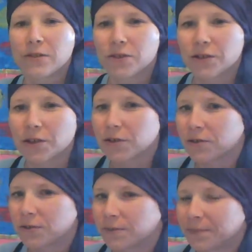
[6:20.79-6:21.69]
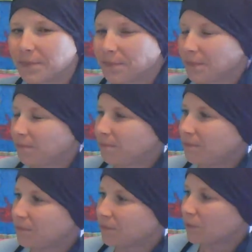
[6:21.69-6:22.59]
So,
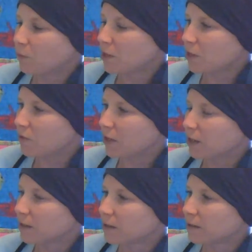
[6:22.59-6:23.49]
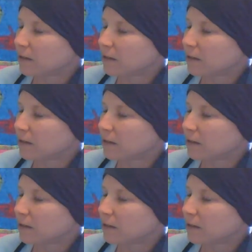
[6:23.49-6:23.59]
hmm, what do you think?